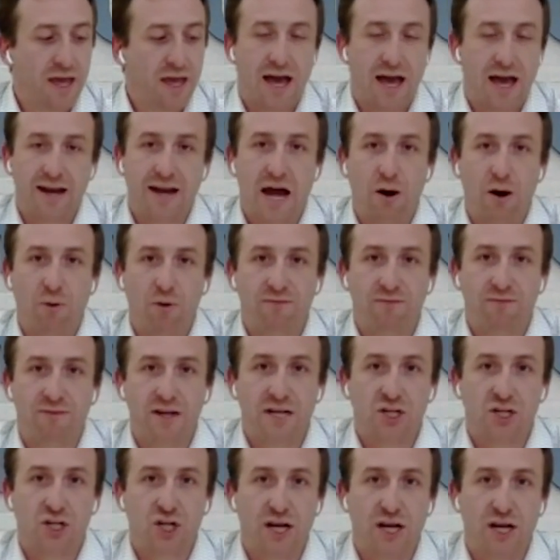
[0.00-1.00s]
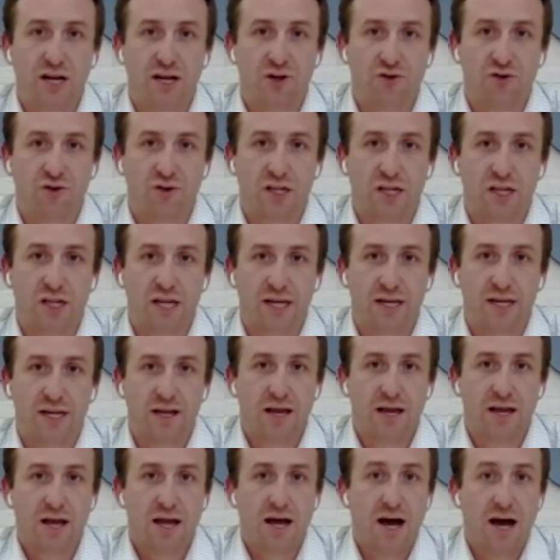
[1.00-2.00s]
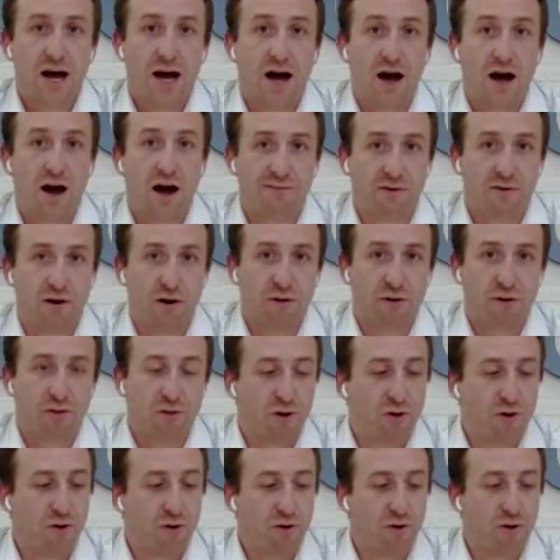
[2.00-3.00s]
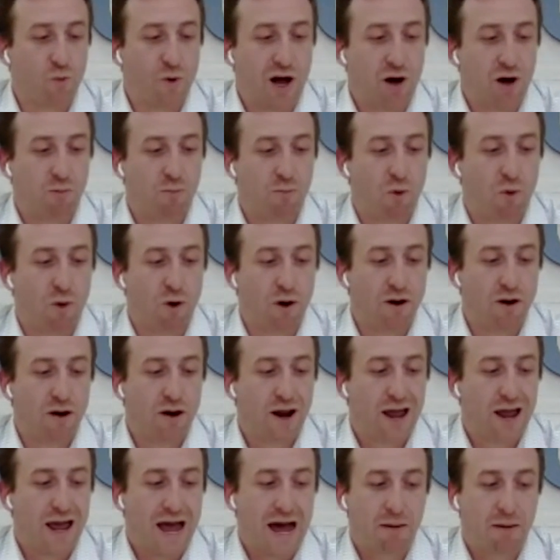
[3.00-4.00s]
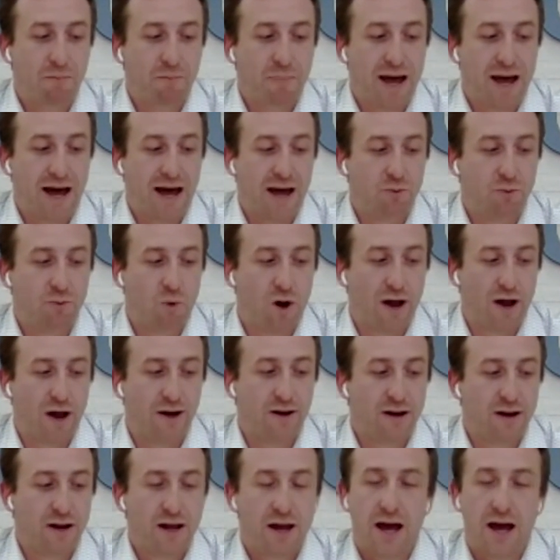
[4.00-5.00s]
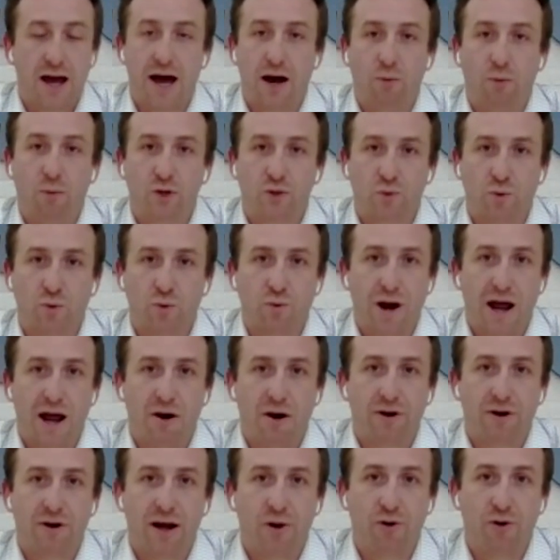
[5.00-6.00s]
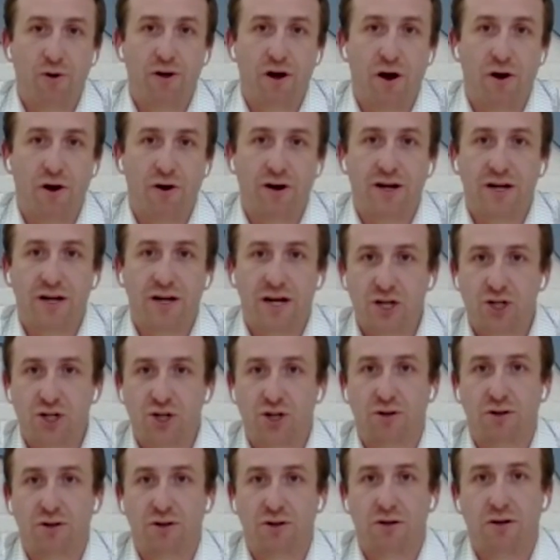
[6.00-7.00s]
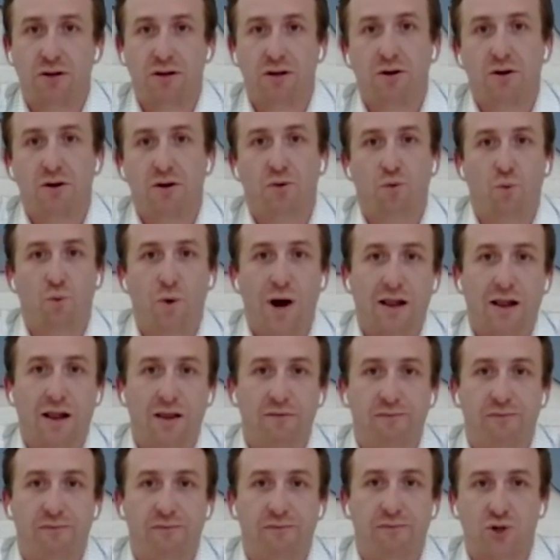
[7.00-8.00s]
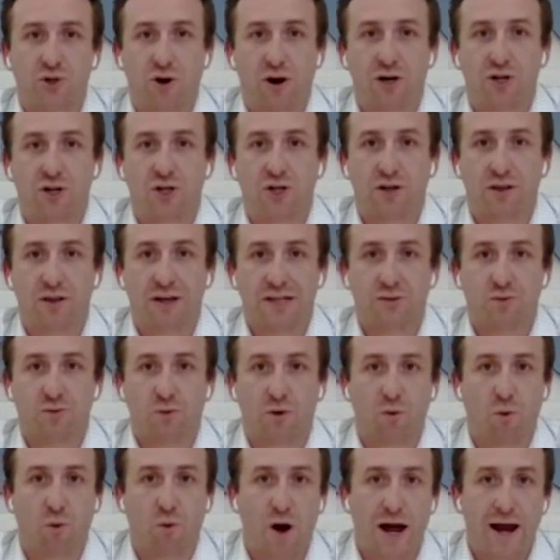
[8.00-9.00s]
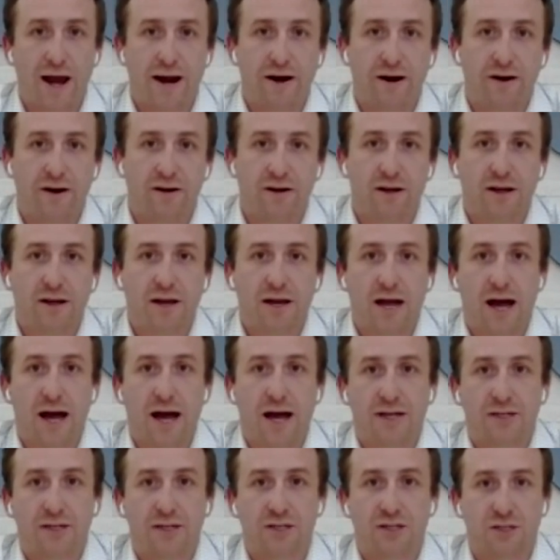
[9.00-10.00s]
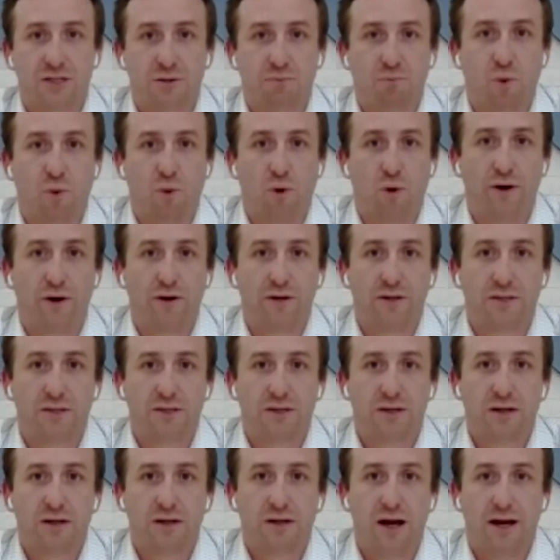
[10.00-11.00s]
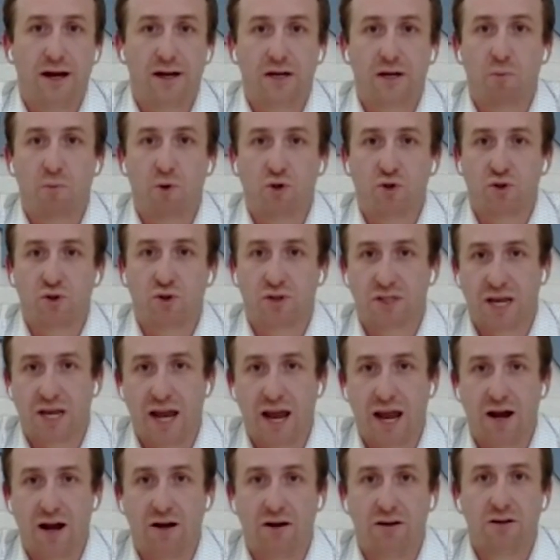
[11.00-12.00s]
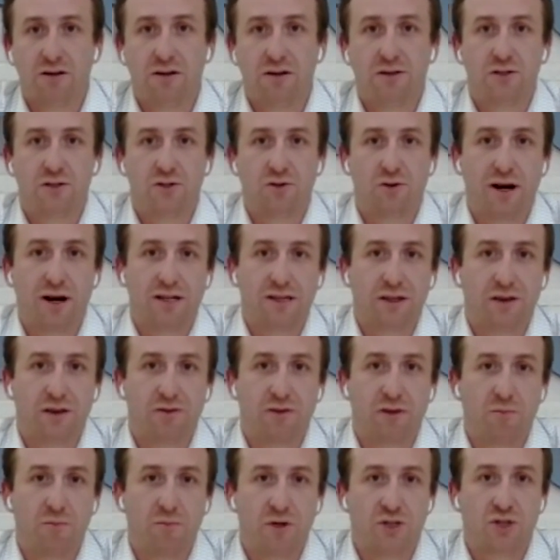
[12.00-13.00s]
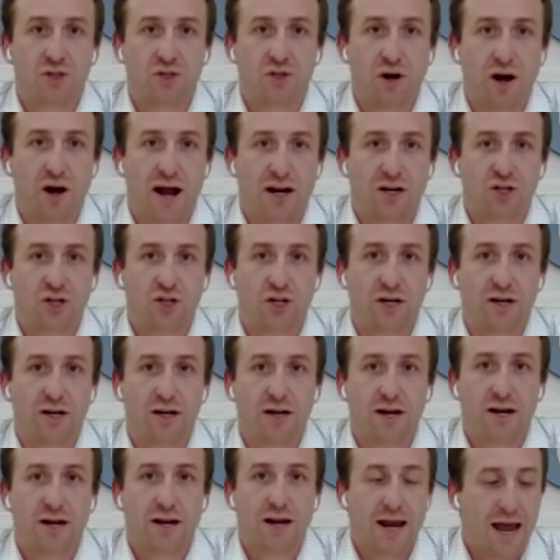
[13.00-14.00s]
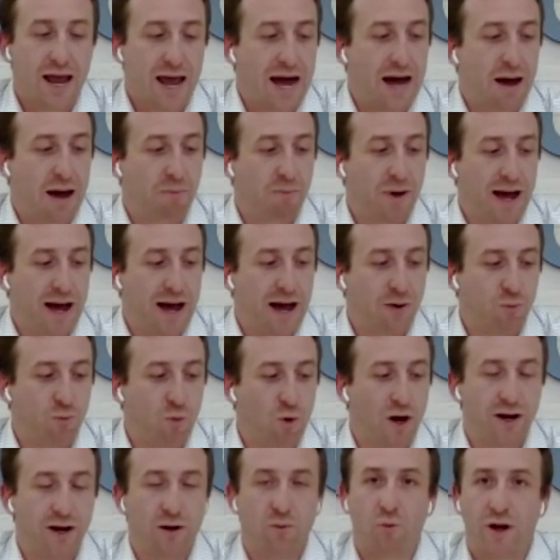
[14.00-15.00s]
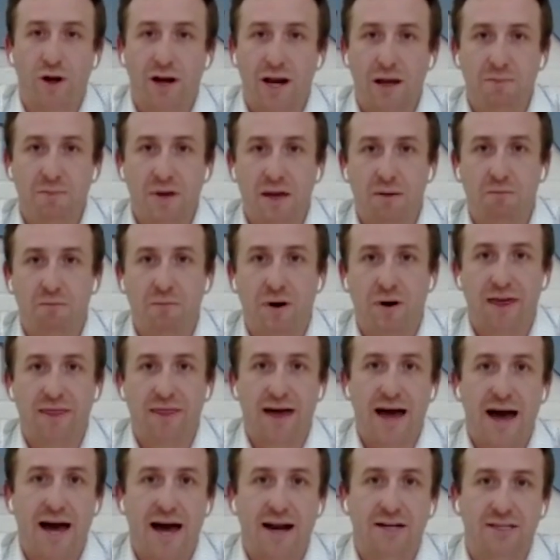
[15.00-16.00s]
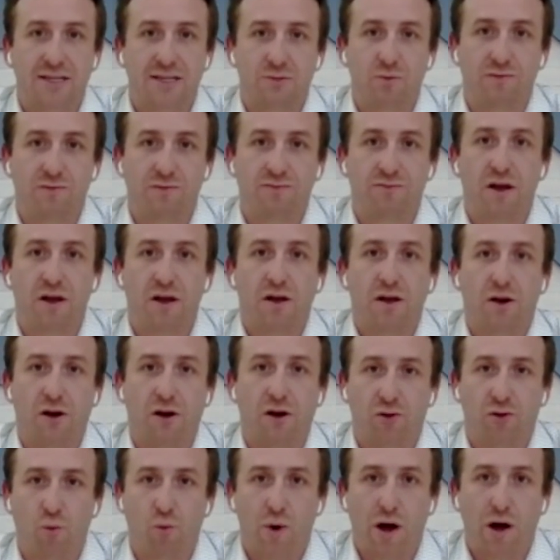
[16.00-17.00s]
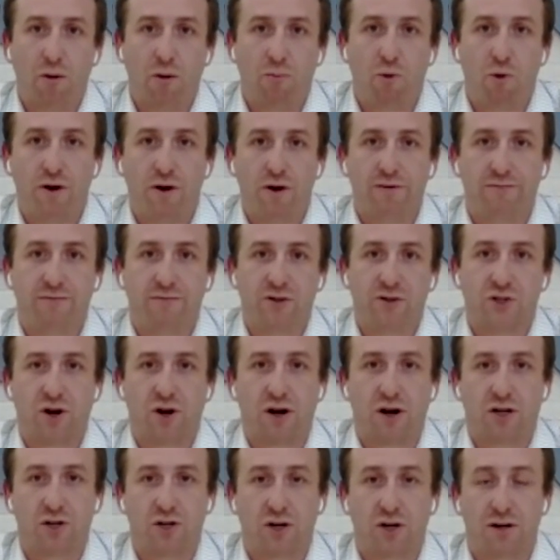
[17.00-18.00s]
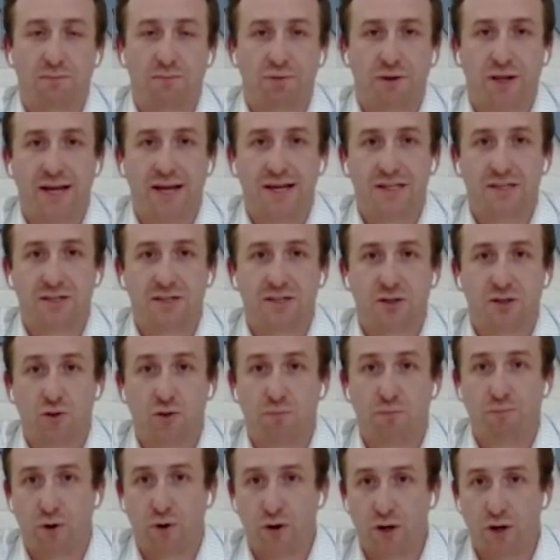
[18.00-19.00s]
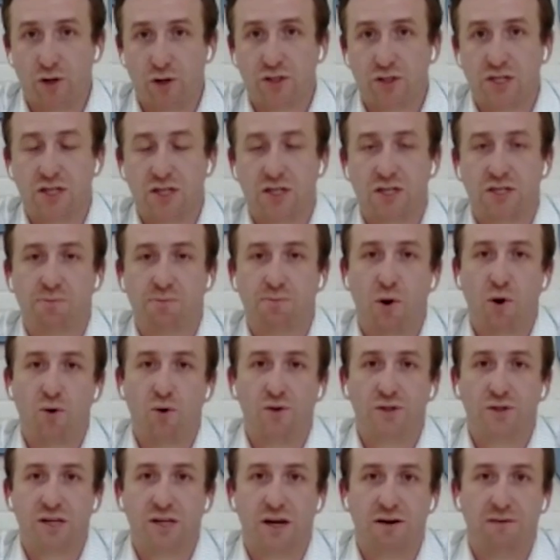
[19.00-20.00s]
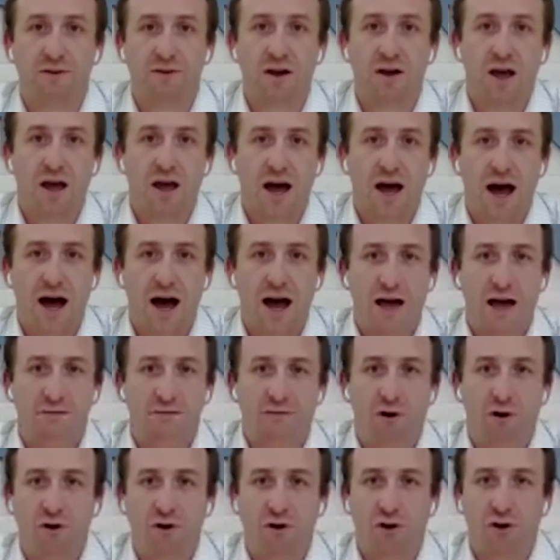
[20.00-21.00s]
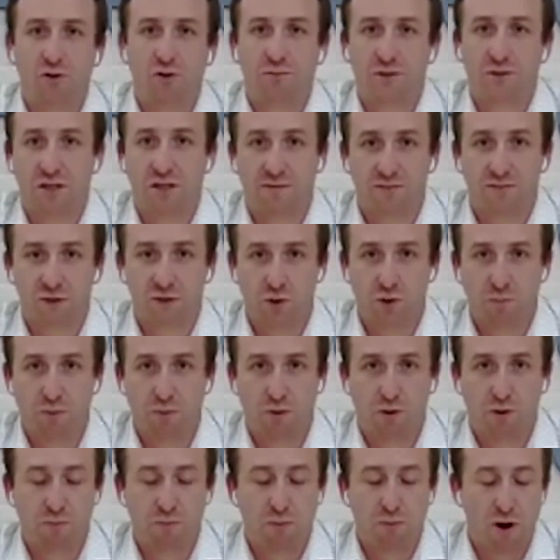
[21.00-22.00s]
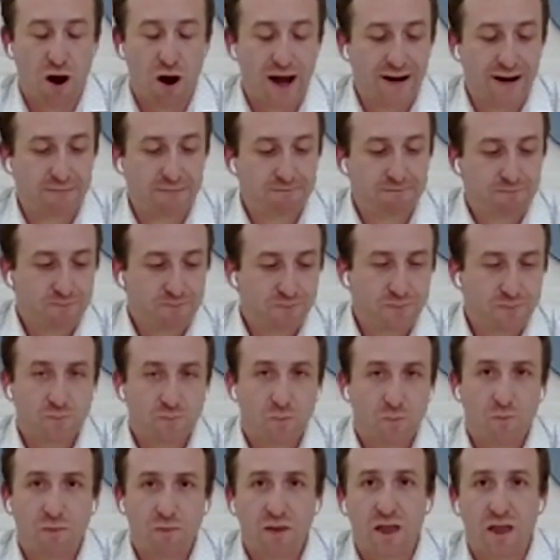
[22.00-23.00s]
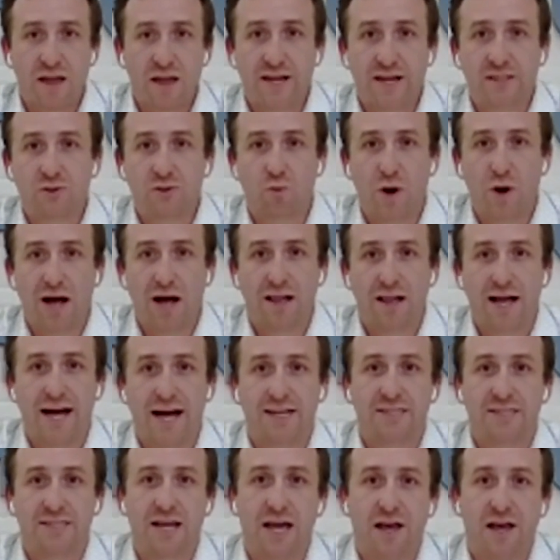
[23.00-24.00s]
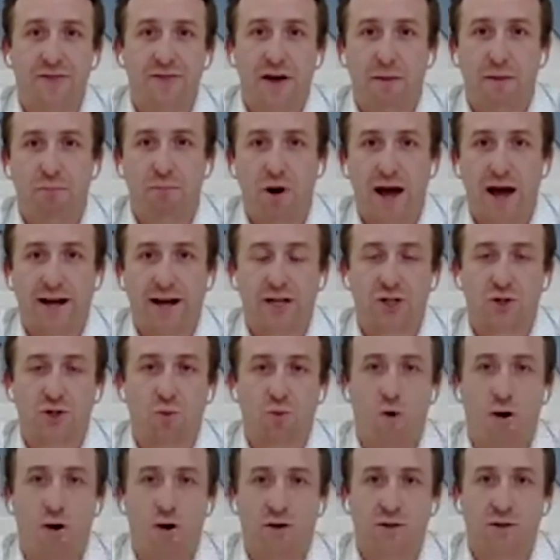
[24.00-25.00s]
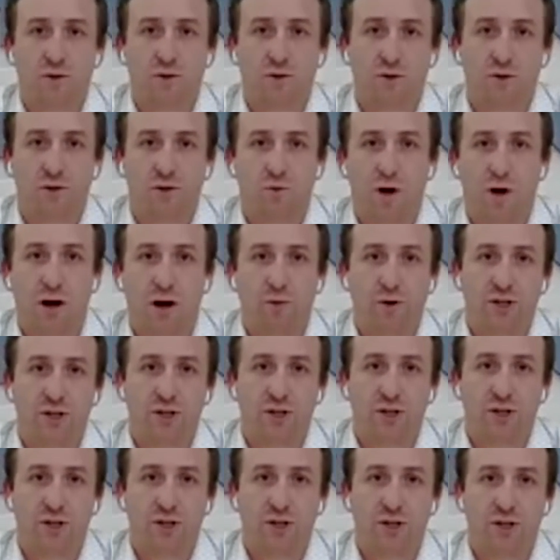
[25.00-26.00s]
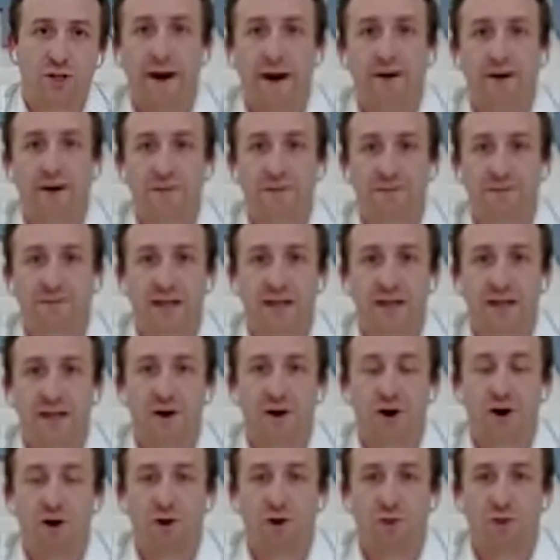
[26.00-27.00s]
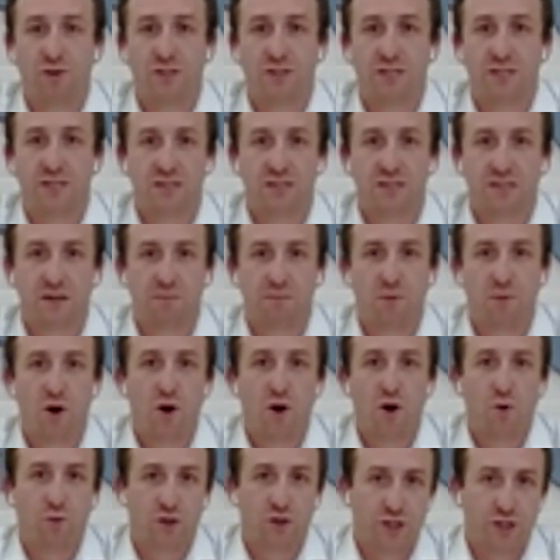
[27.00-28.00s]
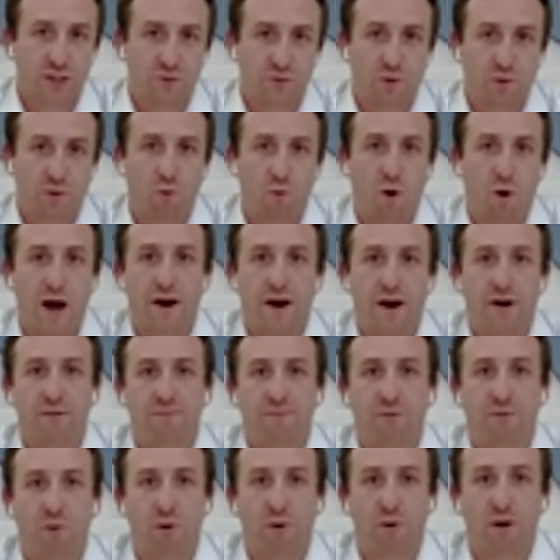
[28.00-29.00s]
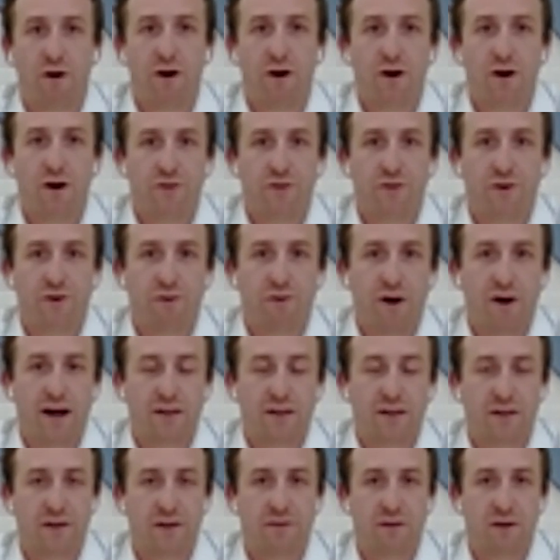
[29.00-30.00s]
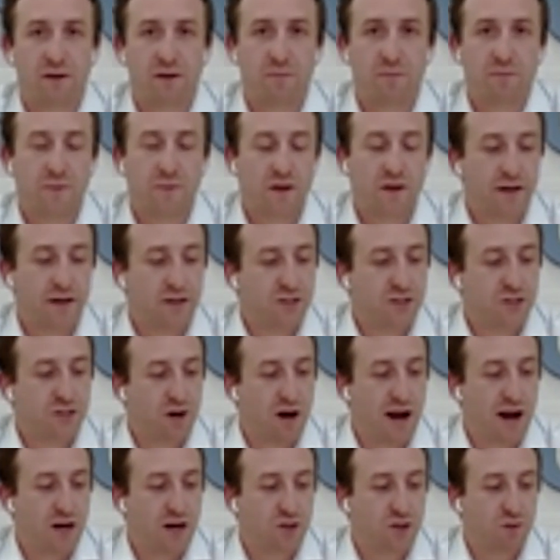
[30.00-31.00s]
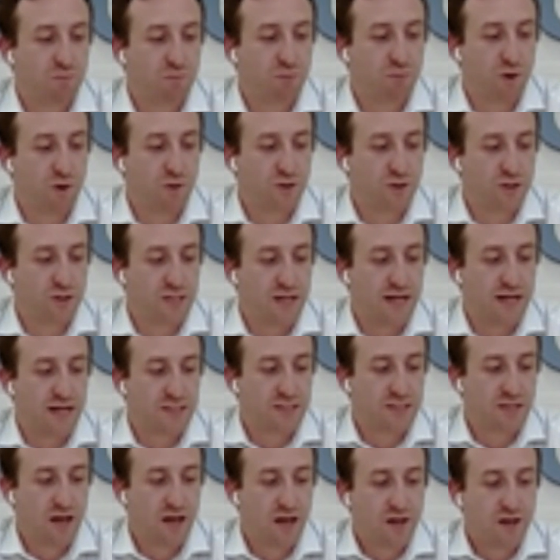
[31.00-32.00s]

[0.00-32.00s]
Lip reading: And now we've initiated drilling of our third well bore at Pad 1, which will round out our initial well infrastructure that's required to support commercial scale direct lithium extraction at Pad 1. And what I mean by that is we've got the wellbore infrastructure in place to produce and dispose of high volumes of Duper O'Brien, as well as that brackish water source well, which is required to feed an RO system, which is required for the direct lithium extraction process.